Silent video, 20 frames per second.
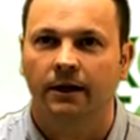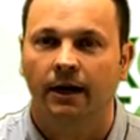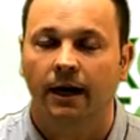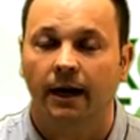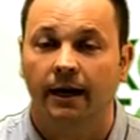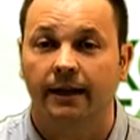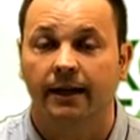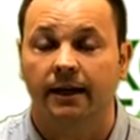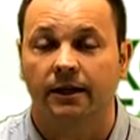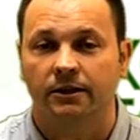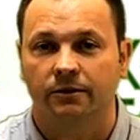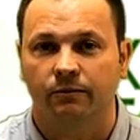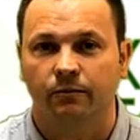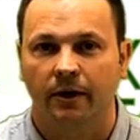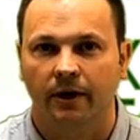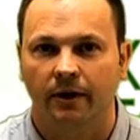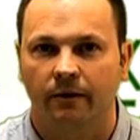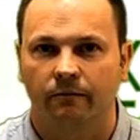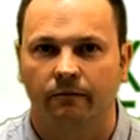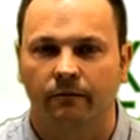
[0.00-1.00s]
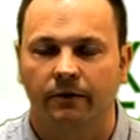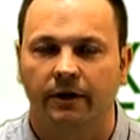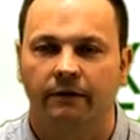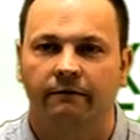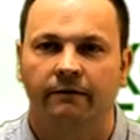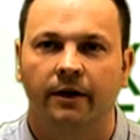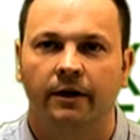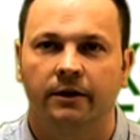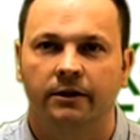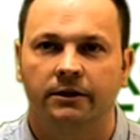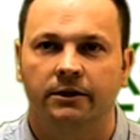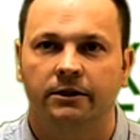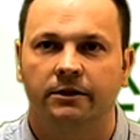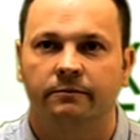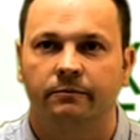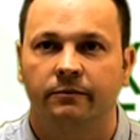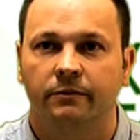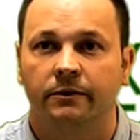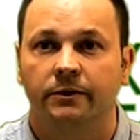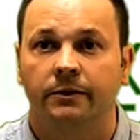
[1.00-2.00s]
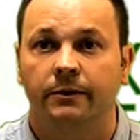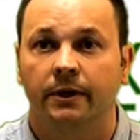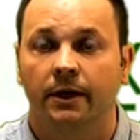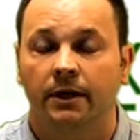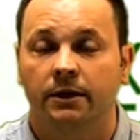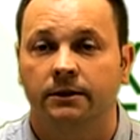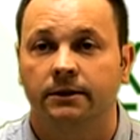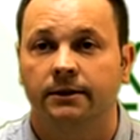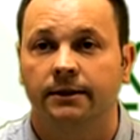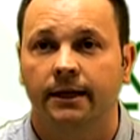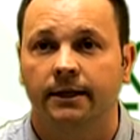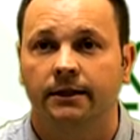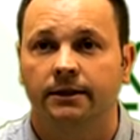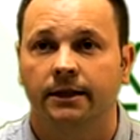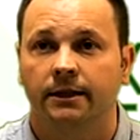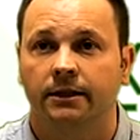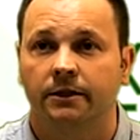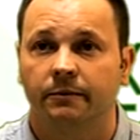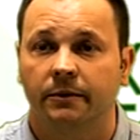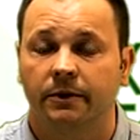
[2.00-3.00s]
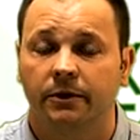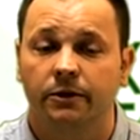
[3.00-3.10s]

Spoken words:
And that's where the advantage is between us and TechSense.